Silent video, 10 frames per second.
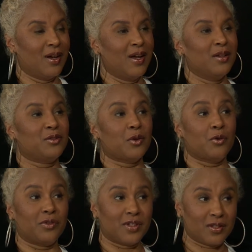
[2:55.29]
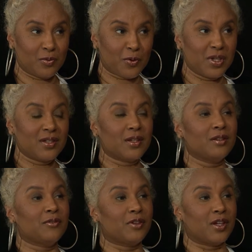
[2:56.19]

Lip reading: So this is pretty significant.